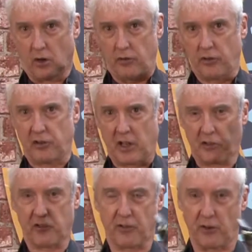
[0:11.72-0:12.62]
on the
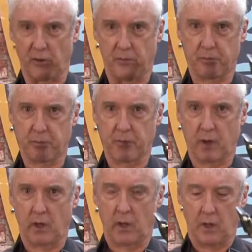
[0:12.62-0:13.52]
saxophone.
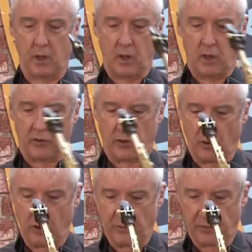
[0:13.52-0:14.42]
So
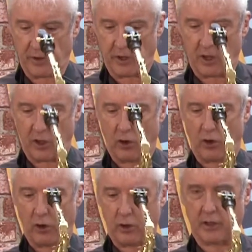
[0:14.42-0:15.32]
hopefully
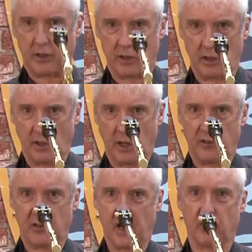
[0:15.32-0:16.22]
you're getting a
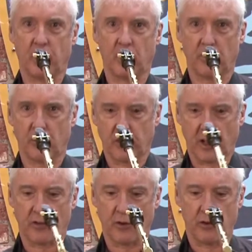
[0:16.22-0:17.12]
sound out of your
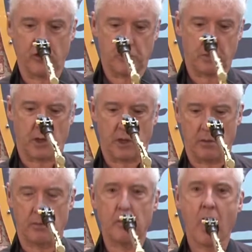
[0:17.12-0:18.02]
saxophone just by
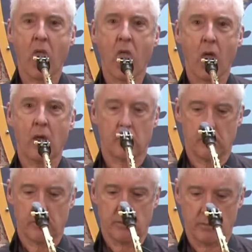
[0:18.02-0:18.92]

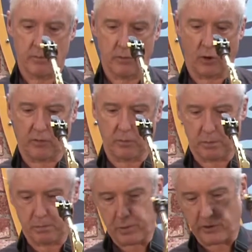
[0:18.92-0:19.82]
not
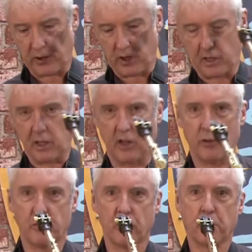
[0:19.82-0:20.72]
pressing any keys,
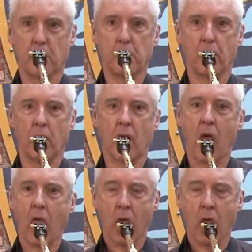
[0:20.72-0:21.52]
but just by blowing.